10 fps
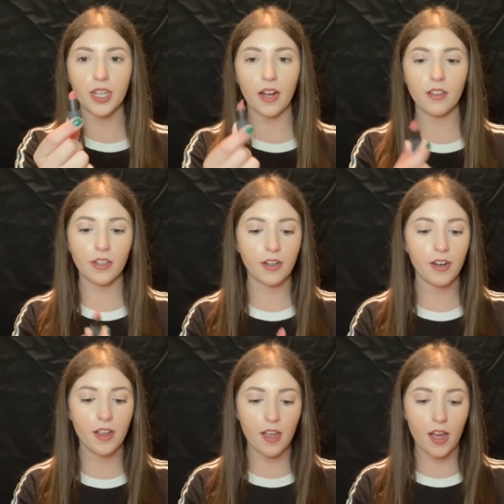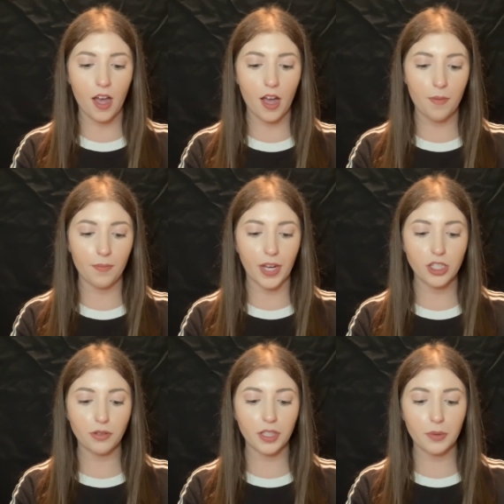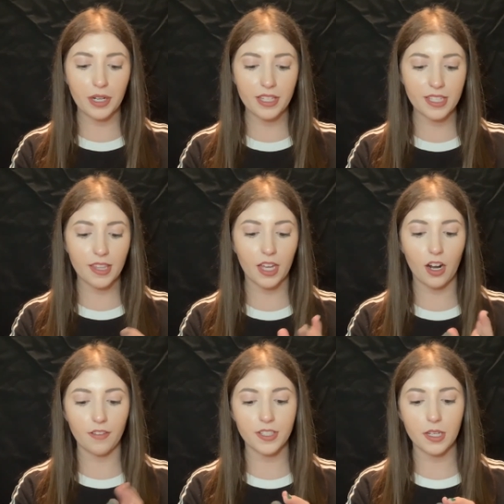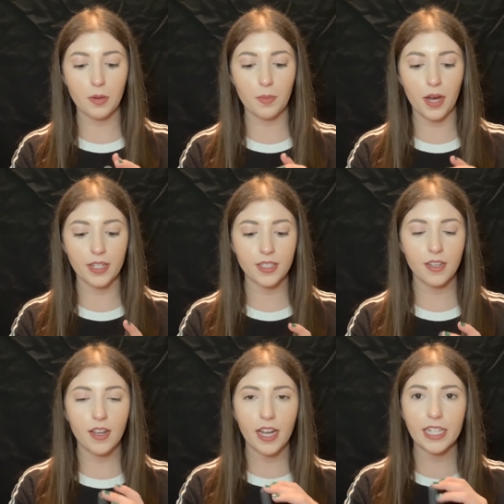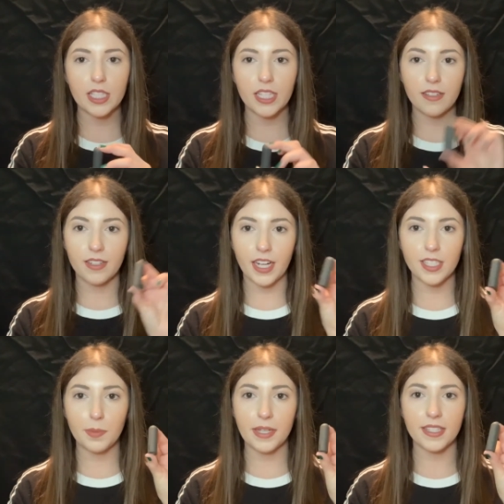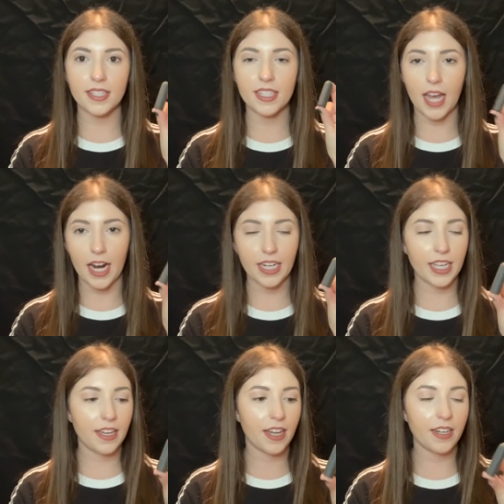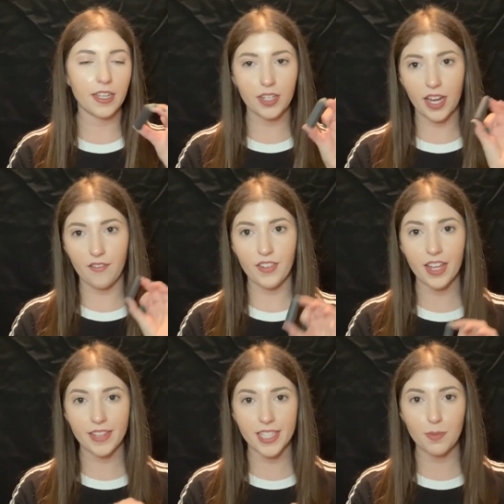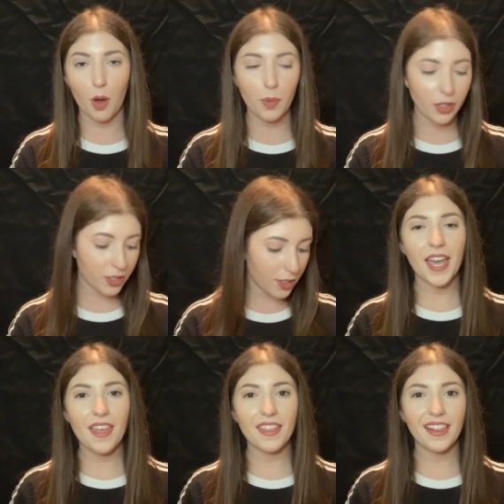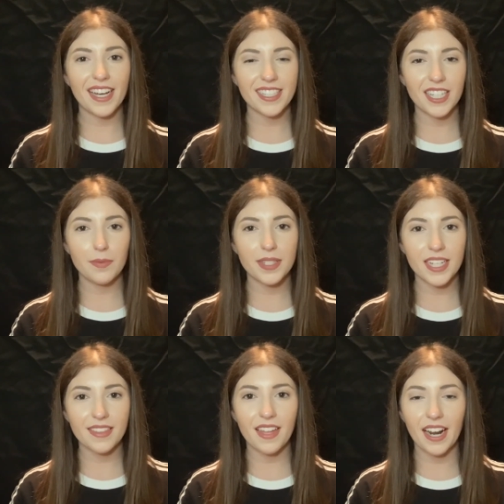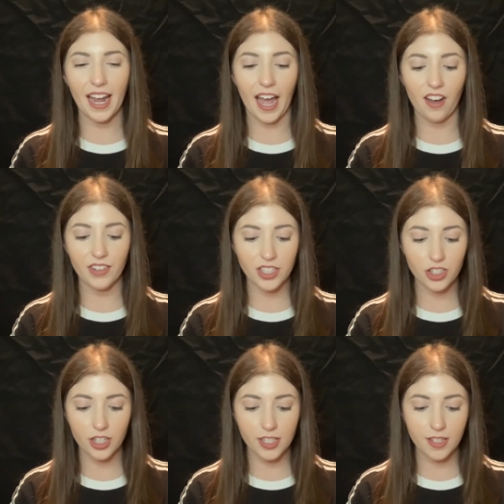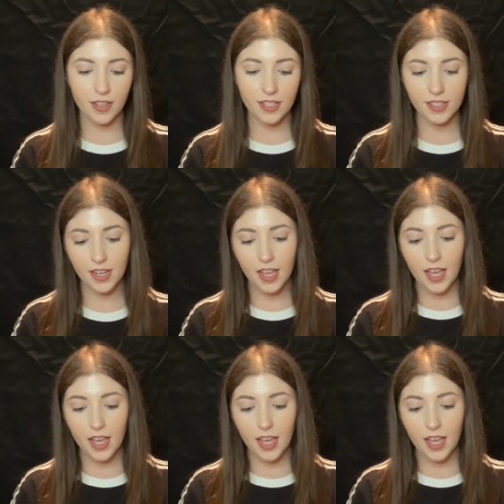color. I don't really wear this that often, but it's nice because it's tiny and it can fit in this small purse. And then the last lipstick that I have is just this